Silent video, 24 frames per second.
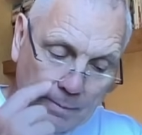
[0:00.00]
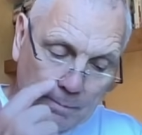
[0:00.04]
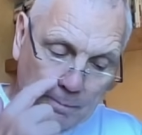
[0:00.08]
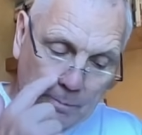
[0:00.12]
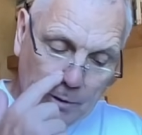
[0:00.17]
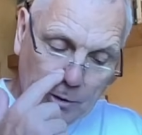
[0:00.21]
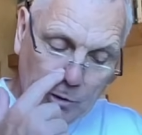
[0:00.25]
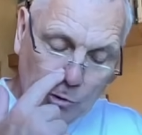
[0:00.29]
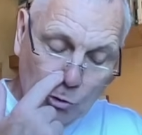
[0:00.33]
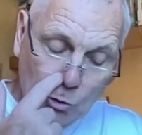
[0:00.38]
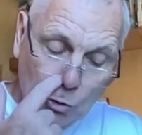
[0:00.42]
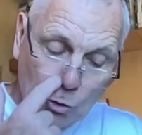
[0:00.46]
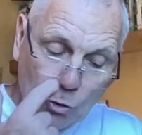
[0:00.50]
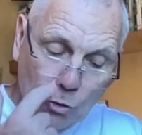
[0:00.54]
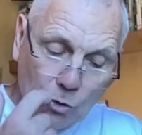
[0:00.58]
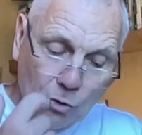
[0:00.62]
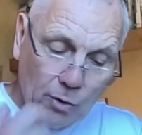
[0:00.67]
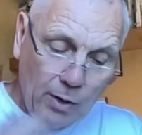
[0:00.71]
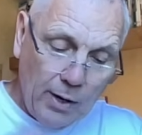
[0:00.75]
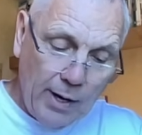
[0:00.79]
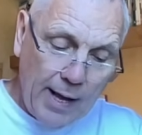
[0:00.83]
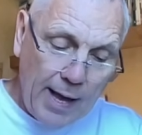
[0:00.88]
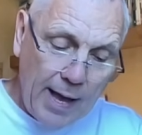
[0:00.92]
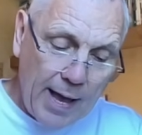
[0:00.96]
But
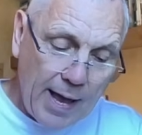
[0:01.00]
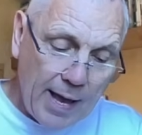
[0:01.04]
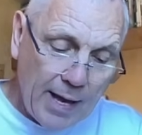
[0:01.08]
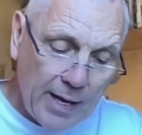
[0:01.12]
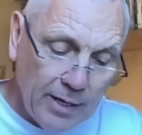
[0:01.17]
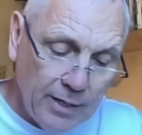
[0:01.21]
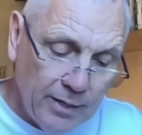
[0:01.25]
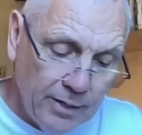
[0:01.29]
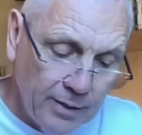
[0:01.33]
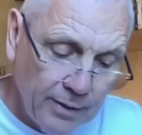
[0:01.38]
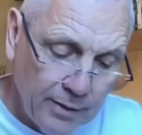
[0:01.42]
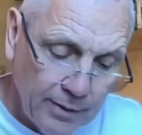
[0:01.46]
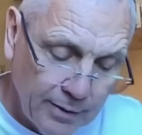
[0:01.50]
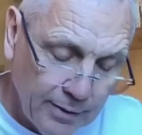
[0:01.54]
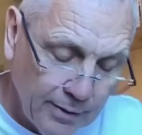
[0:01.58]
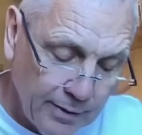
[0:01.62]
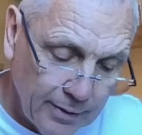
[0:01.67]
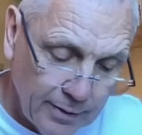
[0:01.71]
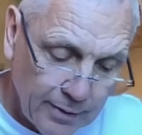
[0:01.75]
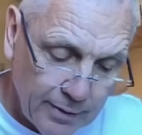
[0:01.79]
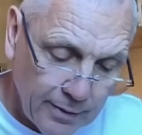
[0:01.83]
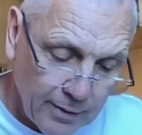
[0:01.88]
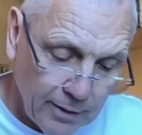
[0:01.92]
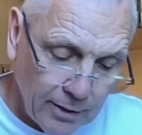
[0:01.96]
your head
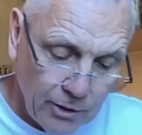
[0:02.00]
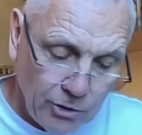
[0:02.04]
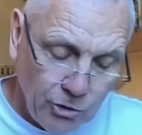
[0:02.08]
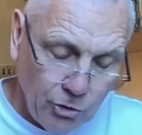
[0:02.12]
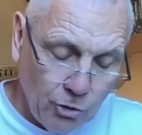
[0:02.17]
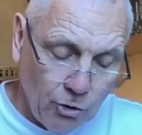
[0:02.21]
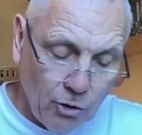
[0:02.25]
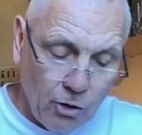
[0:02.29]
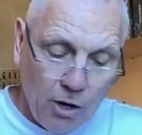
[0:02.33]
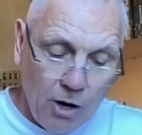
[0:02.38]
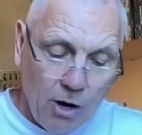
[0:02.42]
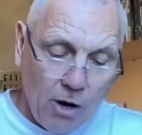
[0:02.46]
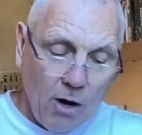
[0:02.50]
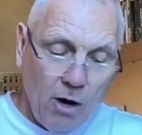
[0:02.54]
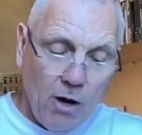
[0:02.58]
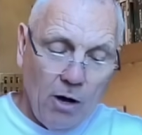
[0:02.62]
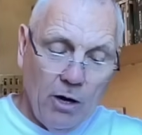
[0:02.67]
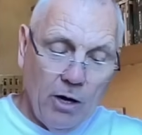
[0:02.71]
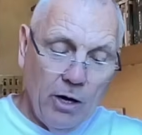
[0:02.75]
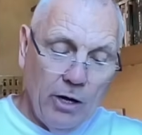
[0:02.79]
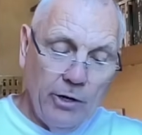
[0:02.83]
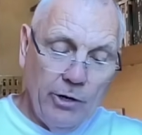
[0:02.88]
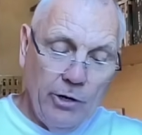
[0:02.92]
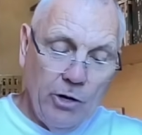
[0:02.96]
and your
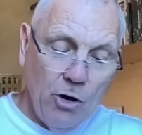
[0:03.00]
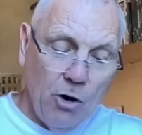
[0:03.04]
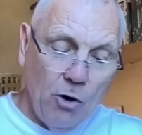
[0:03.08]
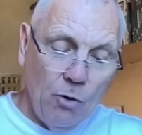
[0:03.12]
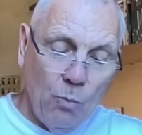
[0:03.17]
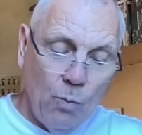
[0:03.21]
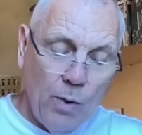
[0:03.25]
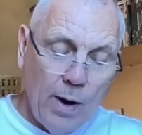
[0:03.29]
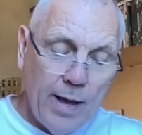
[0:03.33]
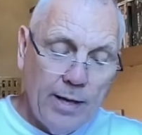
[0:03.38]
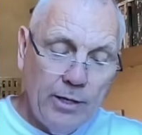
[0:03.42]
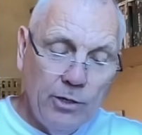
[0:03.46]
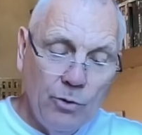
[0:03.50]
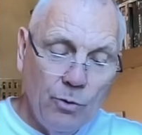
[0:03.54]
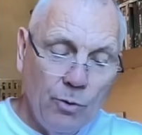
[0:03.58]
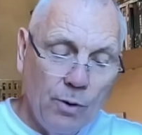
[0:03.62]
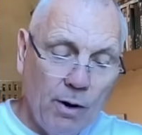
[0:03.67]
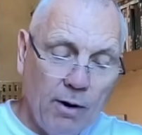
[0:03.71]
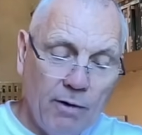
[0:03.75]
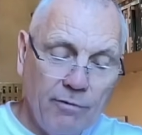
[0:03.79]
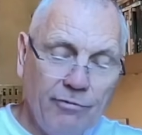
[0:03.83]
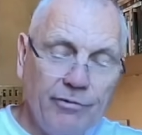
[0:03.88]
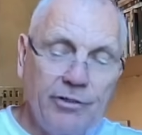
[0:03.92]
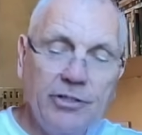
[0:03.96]
heart are not where you
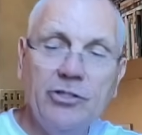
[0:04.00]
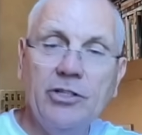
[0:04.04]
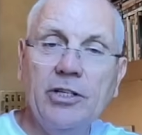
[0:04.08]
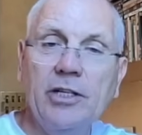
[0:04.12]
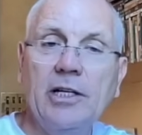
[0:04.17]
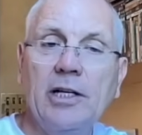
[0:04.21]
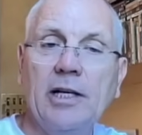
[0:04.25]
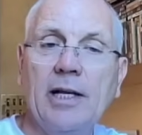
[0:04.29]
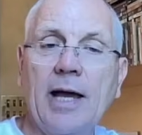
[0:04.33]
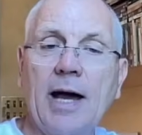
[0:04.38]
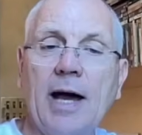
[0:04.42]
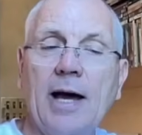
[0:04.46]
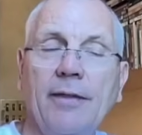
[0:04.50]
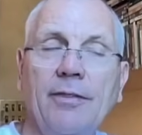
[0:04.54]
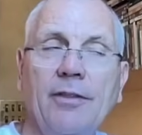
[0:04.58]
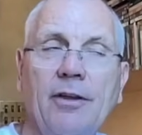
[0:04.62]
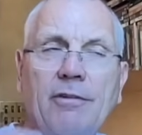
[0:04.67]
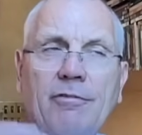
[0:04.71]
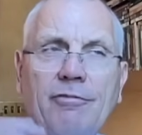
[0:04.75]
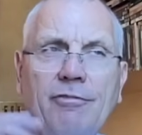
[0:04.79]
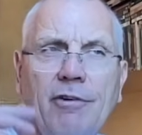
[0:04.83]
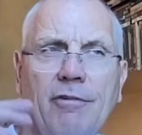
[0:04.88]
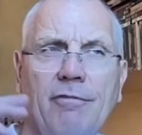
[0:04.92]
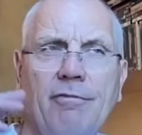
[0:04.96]
are physically at.
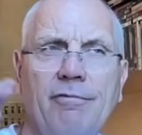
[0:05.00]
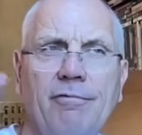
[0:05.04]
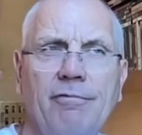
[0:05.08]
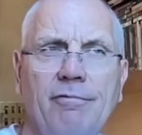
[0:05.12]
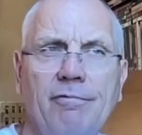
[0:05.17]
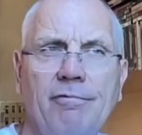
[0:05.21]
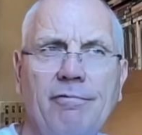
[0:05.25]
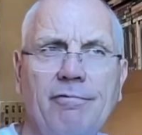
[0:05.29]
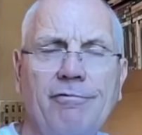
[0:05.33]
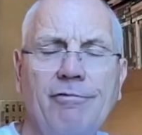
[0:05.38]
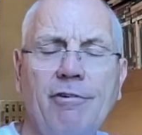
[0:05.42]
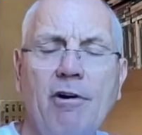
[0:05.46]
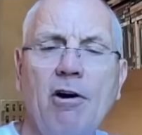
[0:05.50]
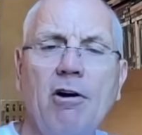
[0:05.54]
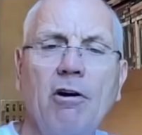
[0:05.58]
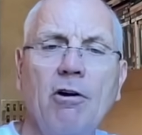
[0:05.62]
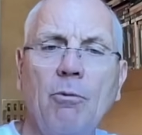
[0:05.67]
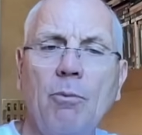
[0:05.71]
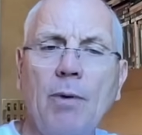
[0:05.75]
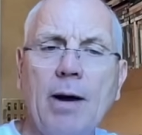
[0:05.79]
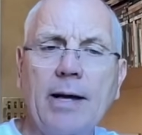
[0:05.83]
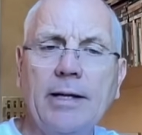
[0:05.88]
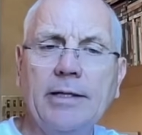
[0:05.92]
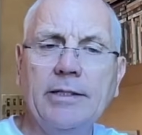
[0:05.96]
They're far
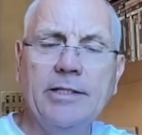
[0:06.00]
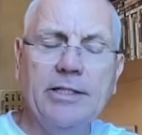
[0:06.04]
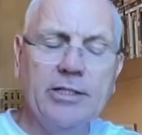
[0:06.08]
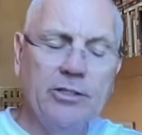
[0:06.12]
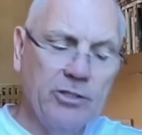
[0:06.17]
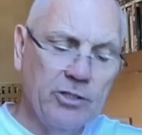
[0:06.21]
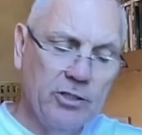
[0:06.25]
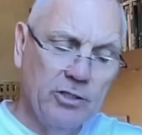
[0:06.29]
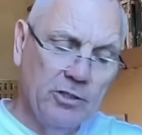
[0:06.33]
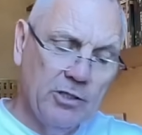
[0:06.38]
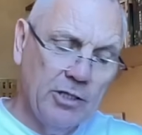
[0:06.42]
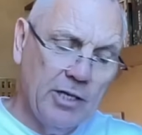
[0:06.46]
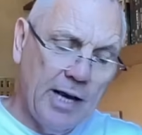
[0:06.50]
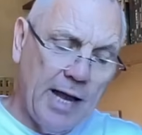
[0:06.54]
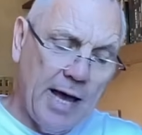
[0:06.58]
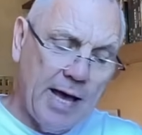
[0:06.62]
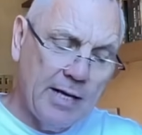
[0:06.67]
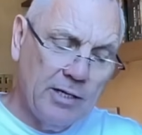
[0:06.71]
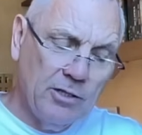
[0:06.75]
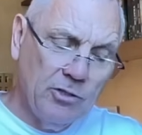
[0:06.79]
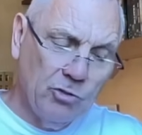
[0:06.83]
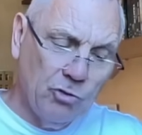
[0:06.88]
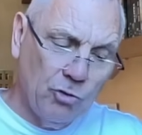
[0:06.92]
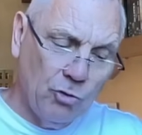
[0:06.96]
away, distant
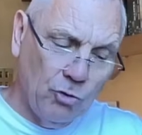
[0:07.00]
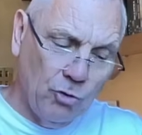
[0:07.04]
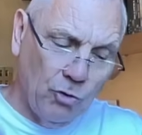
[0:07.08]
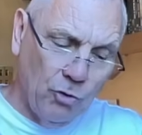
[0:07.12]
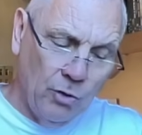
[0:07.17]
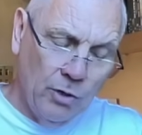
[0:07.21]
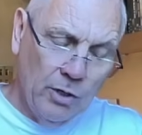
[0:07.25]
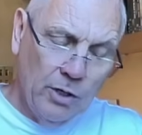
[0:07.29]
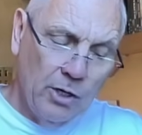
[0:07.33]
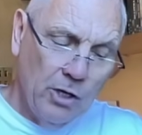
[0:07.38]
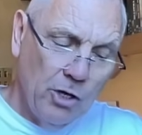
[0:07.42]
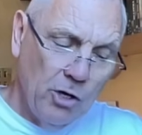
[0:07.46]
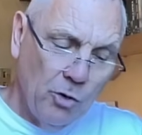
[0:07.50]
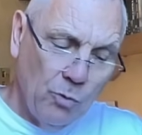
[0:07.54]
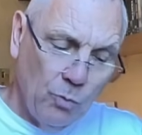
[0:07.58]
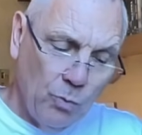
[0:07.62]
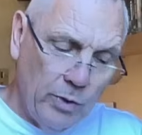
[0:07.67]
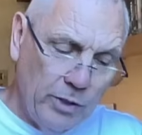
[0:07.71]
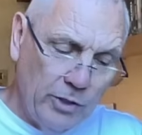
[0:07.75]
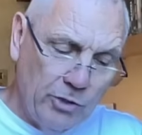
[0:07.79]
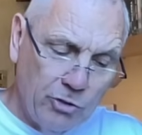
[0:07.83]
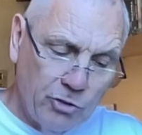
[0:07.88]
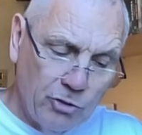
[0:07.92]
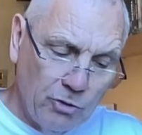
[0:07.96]
lands, or
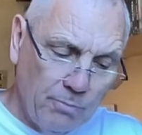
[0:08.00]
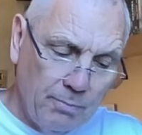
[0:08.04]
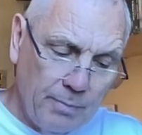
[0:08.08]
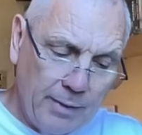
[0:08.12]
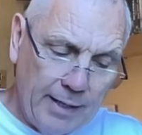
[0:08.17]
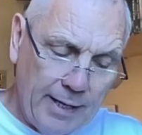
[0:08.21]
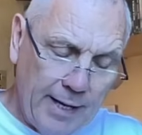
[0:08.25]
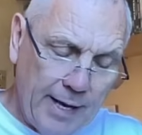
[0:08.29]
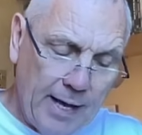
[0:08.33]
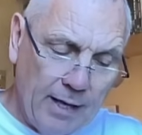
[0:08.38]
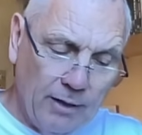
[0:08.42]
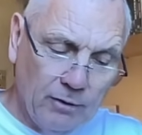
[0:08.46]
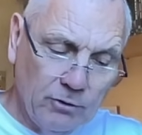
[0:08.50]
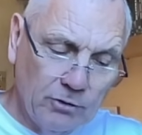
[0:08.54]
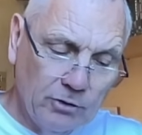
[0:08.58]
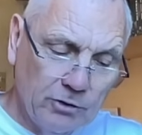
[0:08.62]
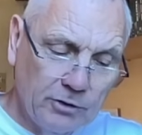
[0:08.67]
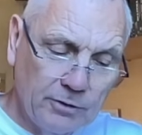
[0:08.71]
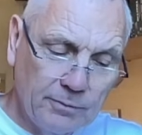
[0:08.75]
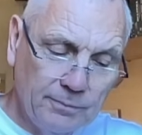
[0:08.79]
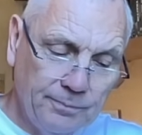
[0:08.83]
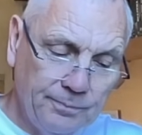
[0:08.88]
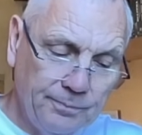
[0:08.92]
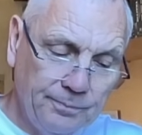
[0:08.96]
with somebody
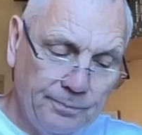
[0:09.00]
else.